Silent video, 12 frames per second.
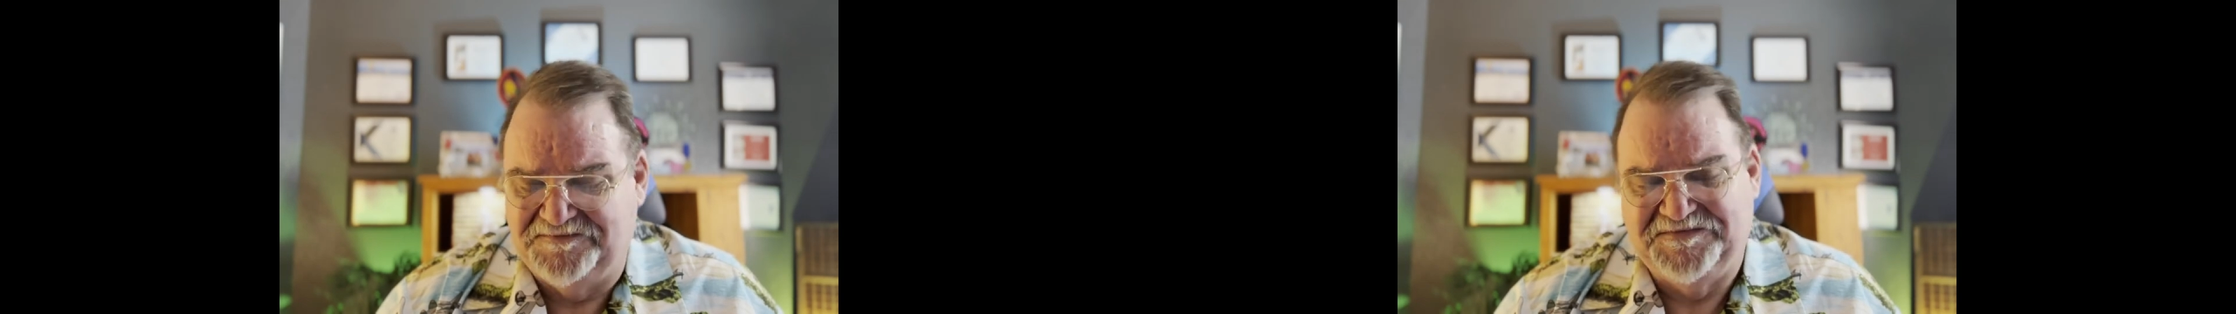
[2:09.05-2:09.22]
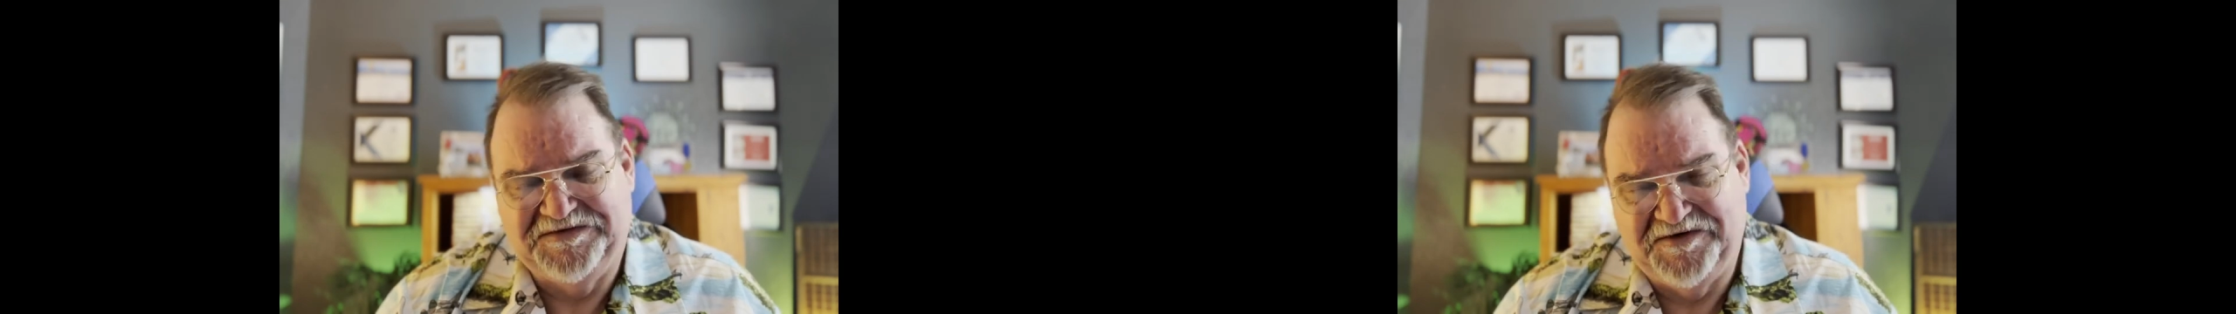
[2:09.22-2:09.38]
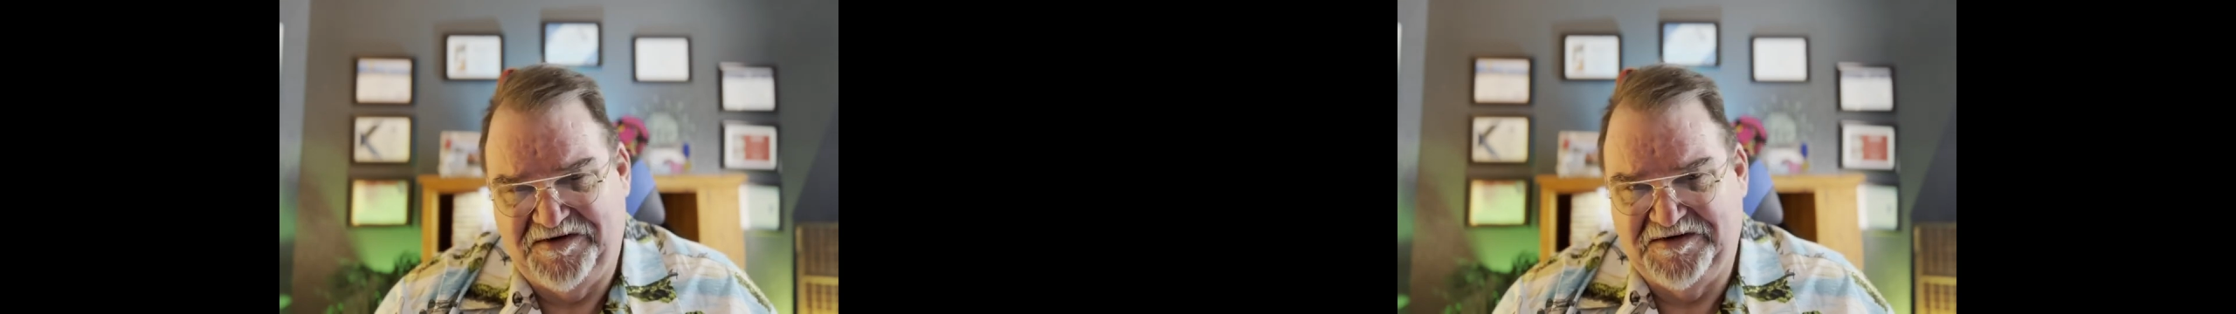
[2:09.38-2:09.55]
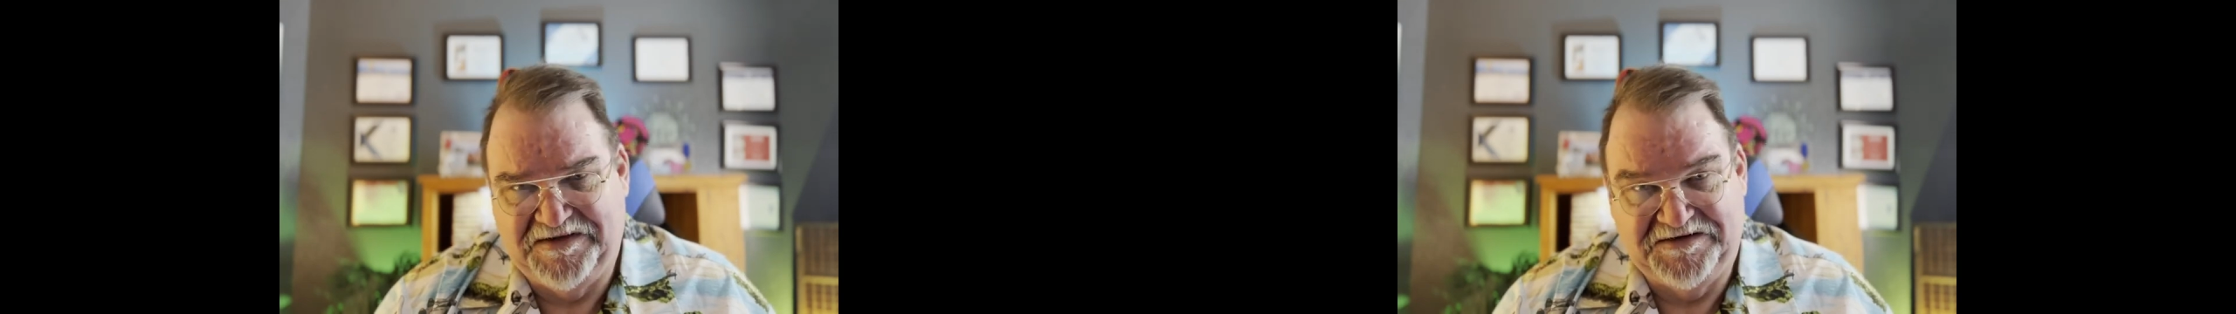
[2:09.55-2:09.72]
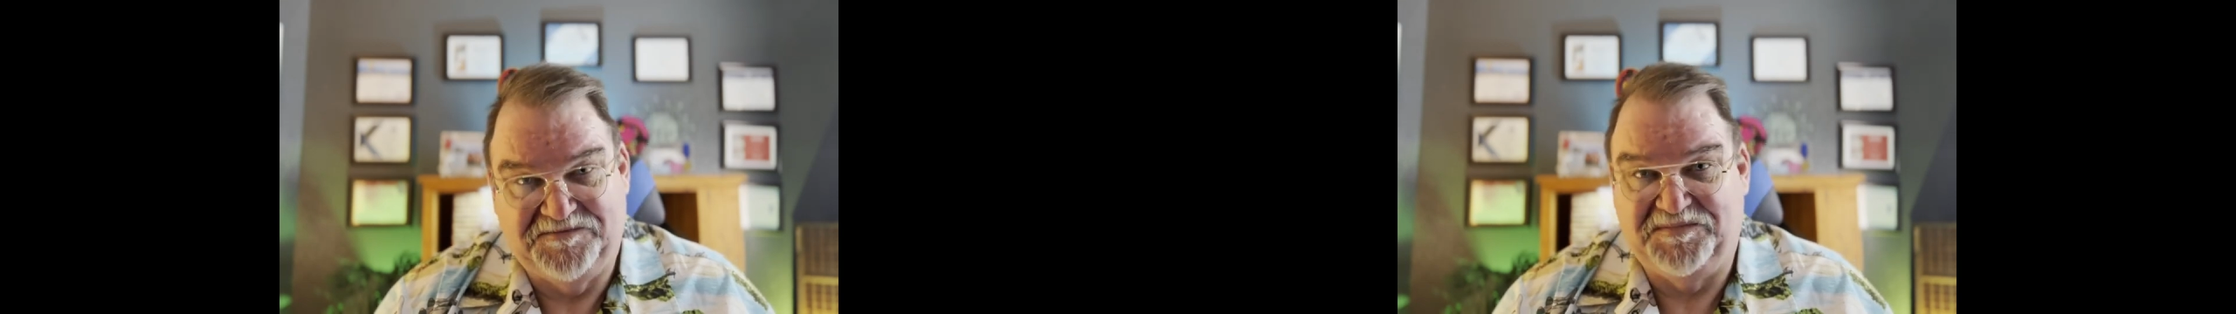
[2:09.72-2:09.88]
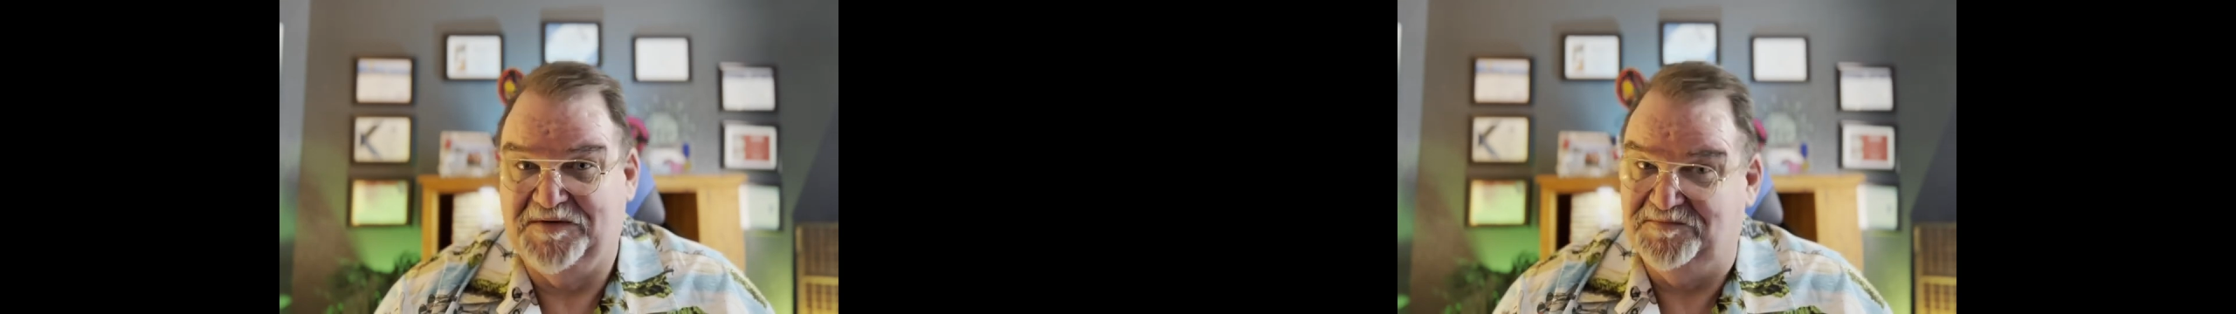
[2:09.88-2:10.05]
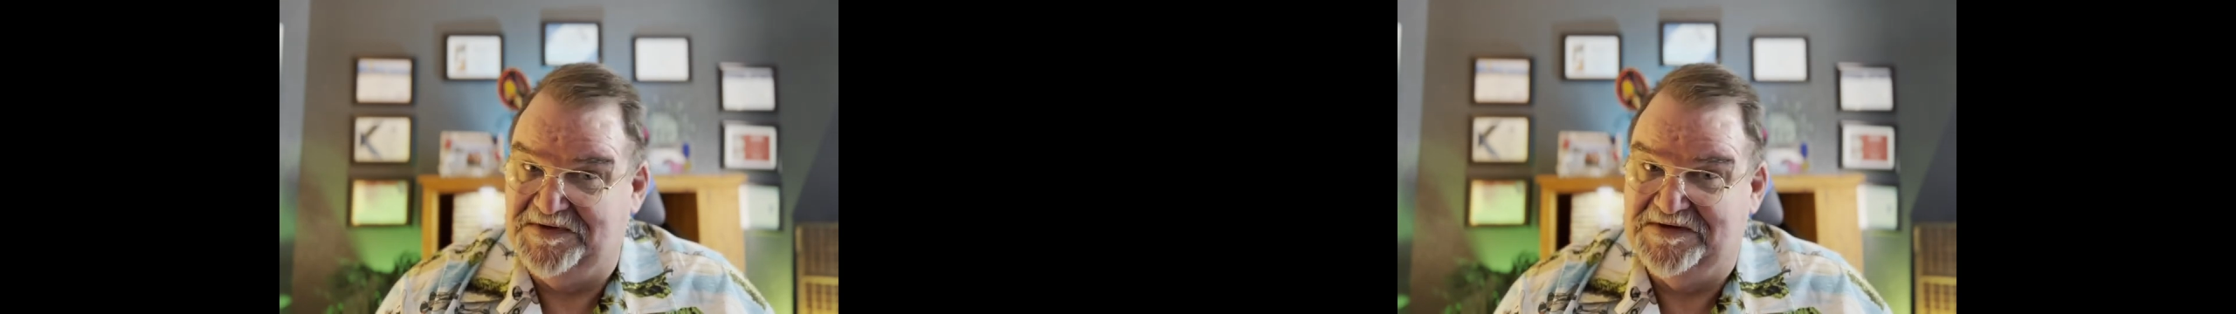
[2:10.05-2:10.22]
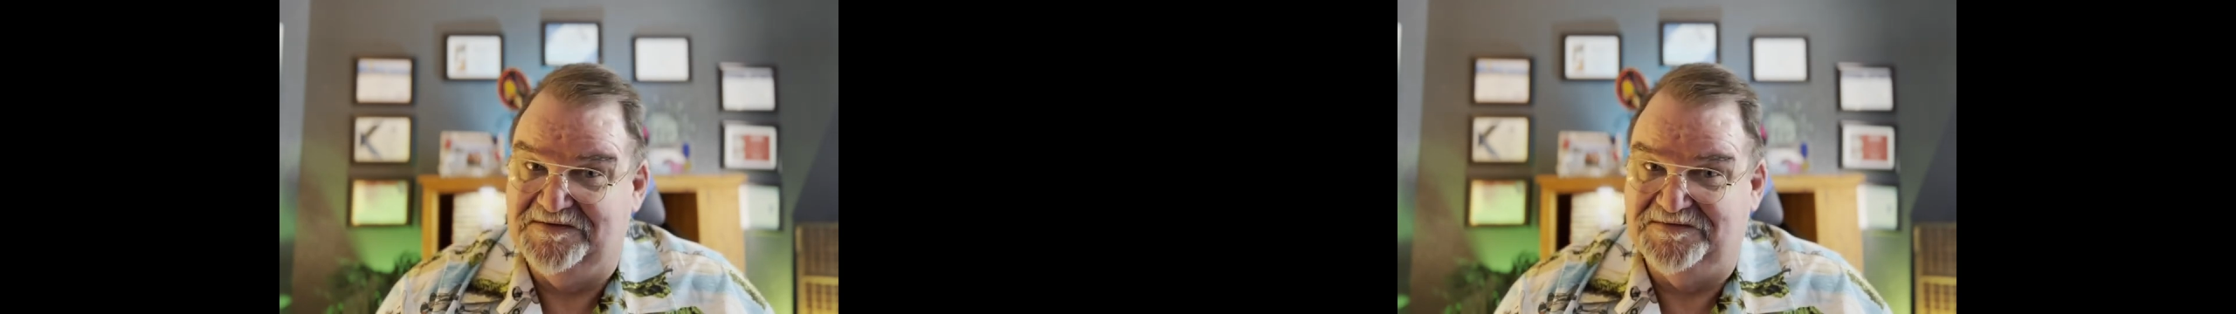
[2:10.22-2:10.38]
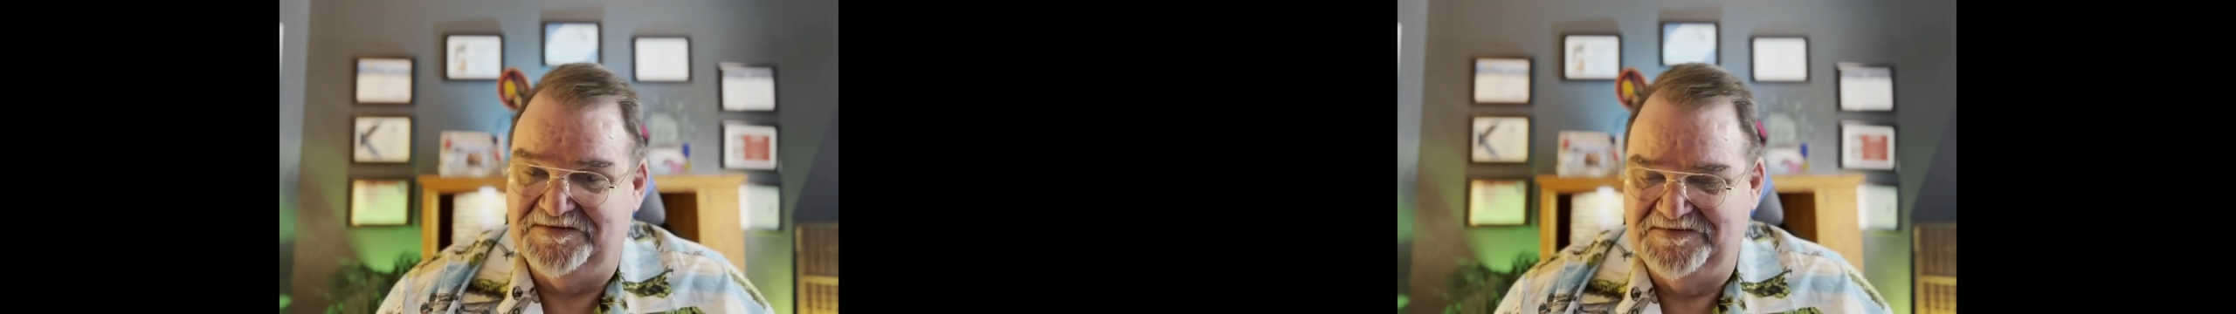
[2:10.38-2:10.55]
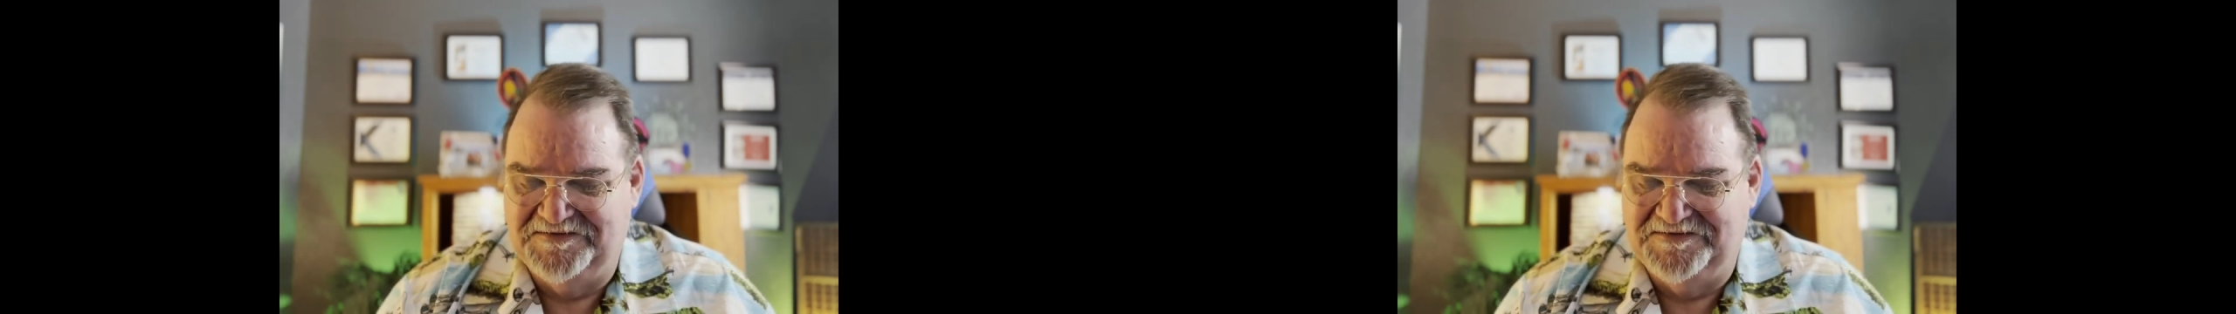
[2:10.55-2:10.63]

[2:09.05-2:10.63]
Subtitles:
Sorry, that's a pet peeve.